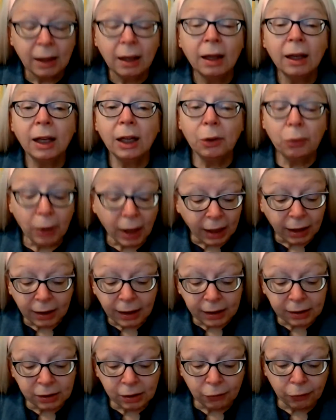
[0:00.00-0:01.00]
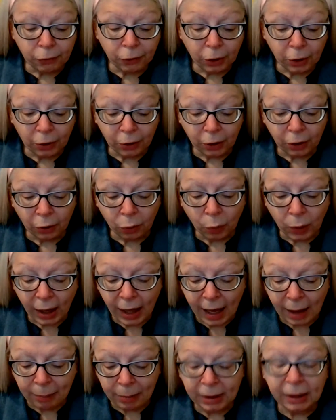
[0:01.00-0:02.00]
He recollected further what
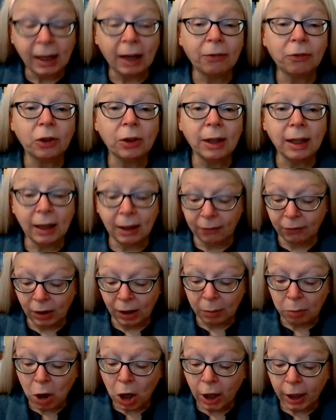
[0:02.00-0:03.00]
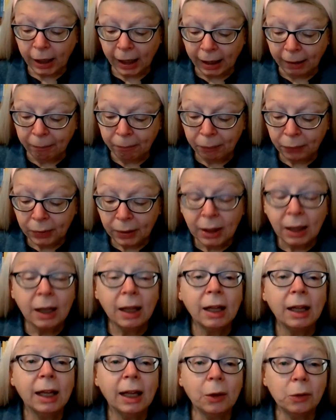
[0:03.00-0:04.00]
happened after the evening party.
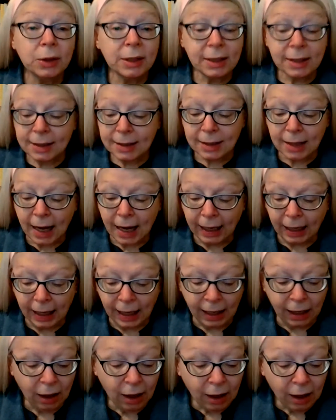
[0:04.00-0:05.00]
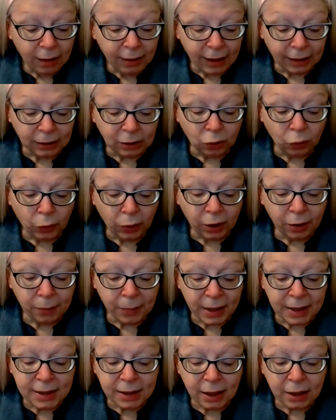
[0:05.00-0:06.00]
It was decided that the lawyer
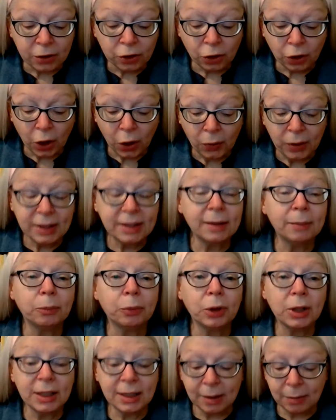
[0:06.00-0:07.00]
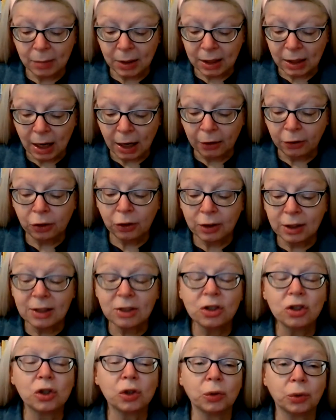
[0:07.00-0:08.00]
must undergo his imprisonment under the
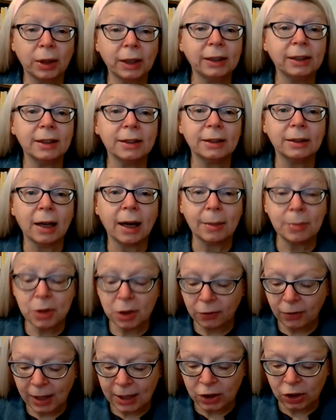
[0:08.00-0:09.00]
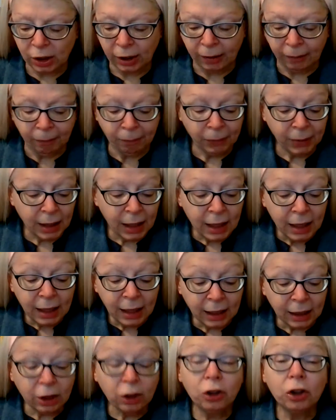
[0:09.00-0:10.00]
strictest observation
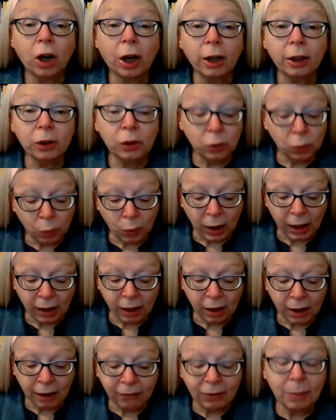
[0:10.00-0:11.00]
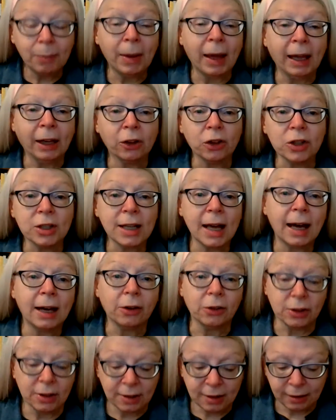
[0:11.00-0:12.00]
in a garden wing of the banker's
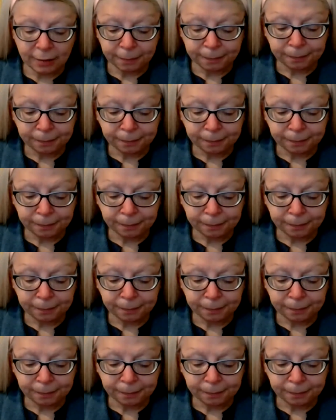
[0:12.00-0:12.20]
house.